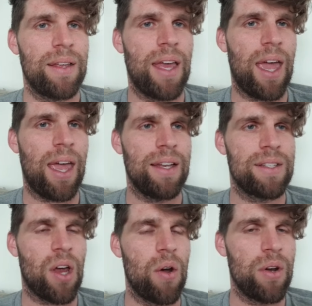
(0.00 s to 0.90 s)
And
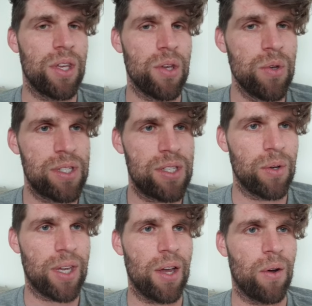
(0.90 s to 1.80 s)
only use your
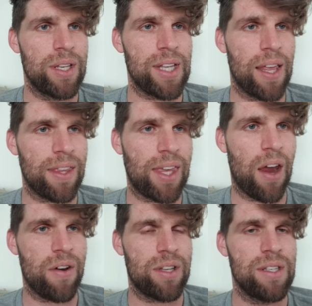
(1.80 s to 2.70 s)
gear on these other
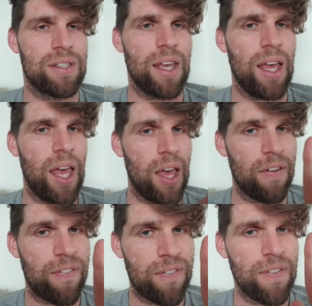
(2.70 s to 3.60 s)
characters if
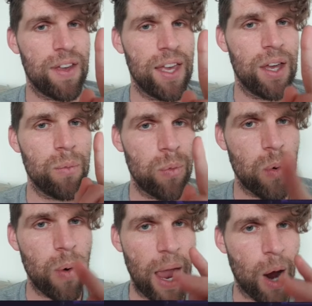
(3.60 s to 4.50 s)
it
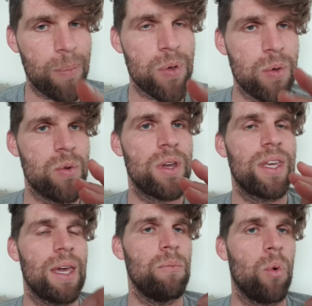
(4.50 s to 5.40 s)
will help you
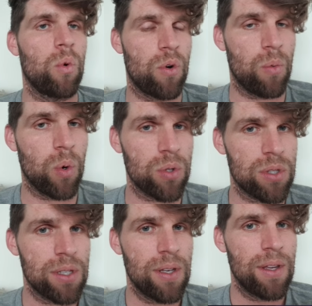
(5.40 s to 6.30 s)
get more
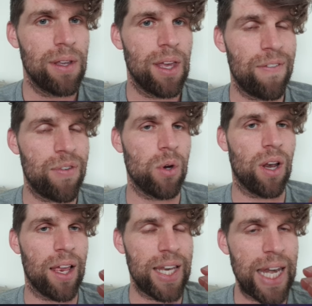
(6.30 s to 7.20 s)
rewards. If you're
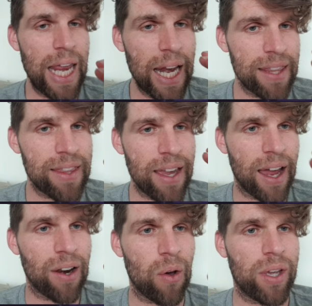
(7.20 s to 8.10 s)
like nearly there
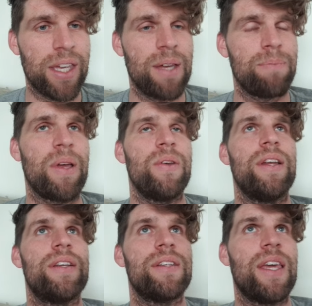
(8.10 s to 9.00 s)
unlocking it, but you
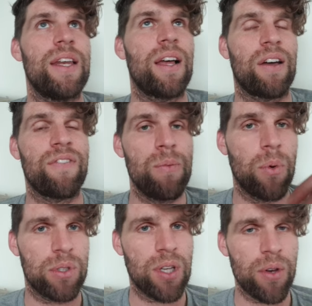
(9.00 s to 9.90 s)
needed to get like a few
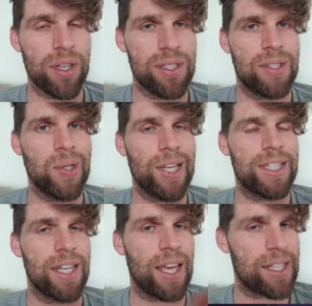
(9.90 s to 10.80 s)
more tokens to get to
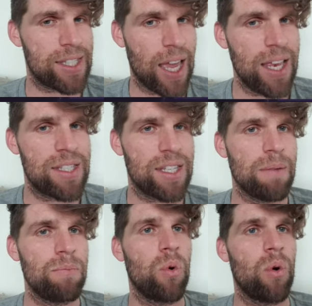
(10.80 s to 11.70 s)
the next stage, to get
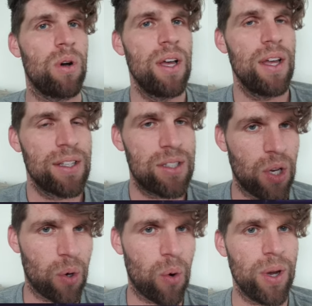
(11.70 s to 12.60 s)
more
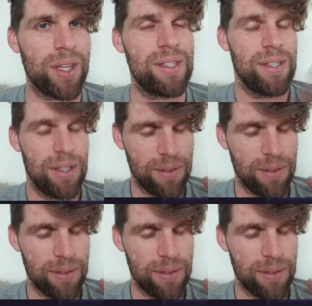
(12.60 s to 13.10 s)
coins,